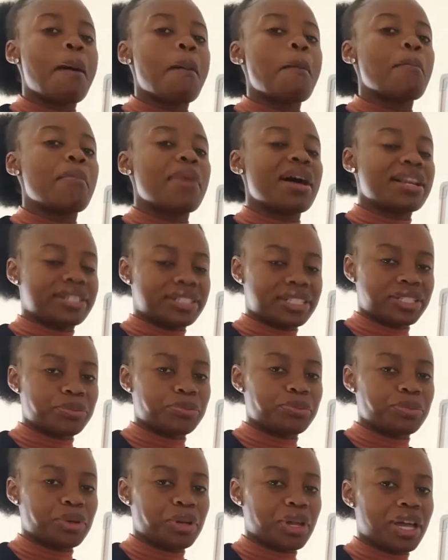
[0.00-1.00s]

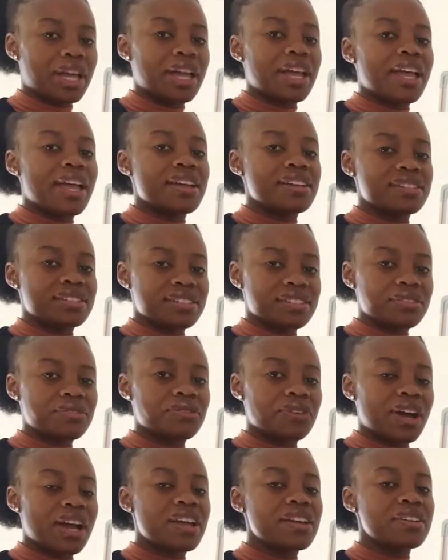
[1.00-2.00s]
multiply, and
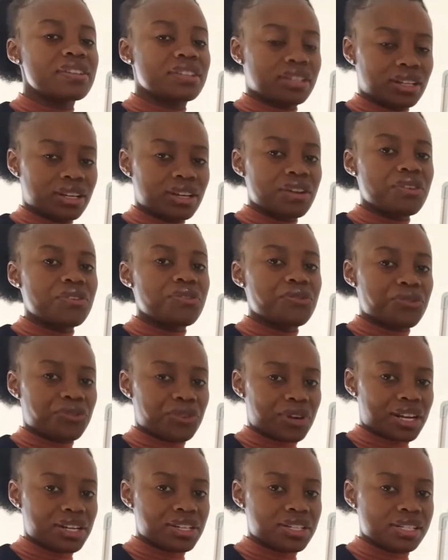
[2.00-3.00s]
divide
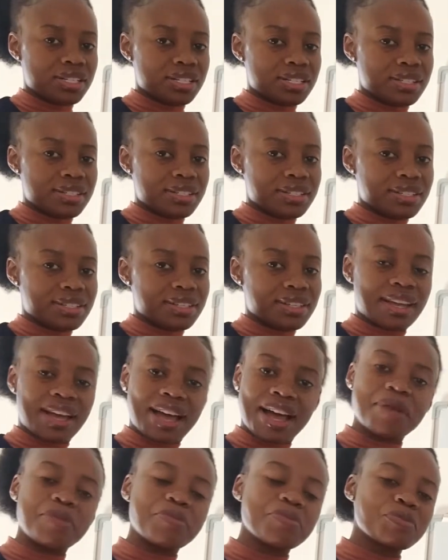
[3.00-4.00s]
fractions.
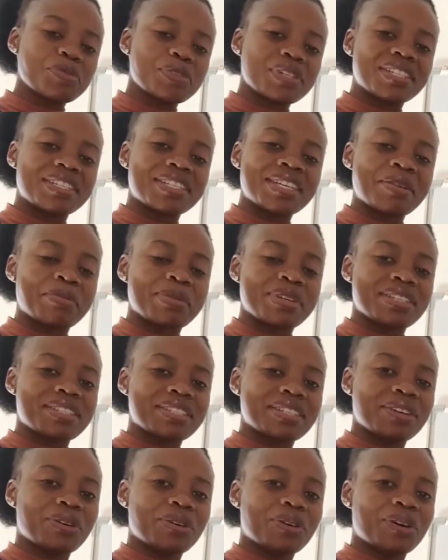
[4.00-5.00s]
I'm teacher
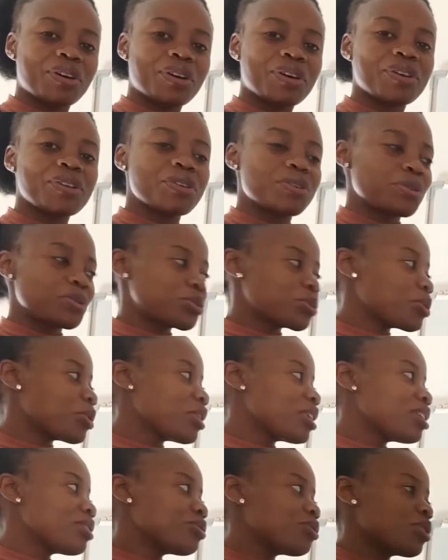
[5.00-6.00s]
Maseho. So
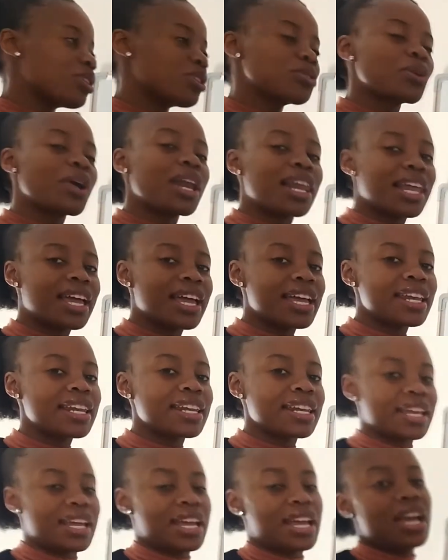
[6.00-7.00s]
if you want to
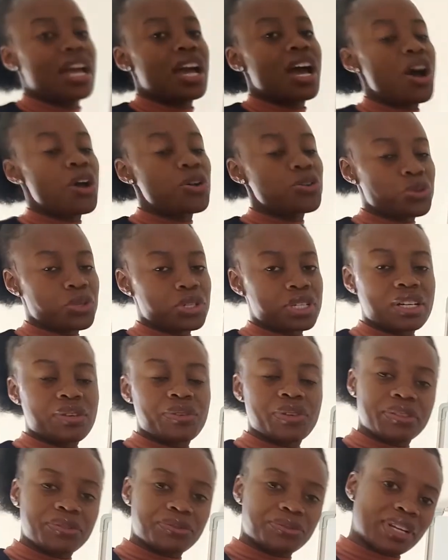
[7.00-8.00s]
learn how to deal
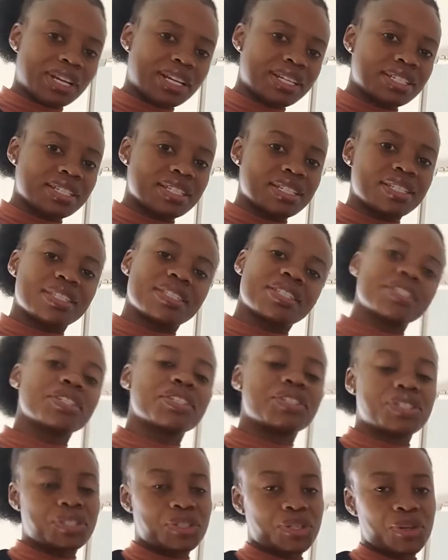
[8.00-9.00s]
with fractions,
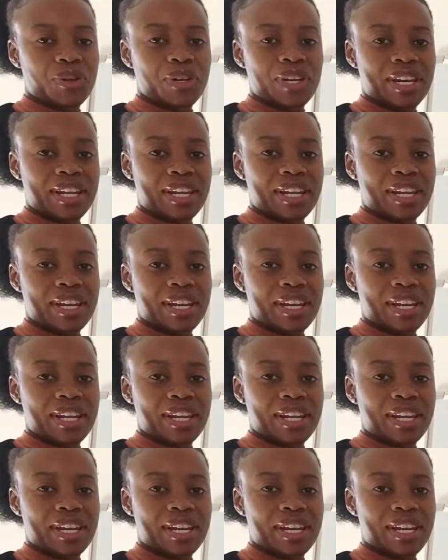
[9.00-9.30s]
tune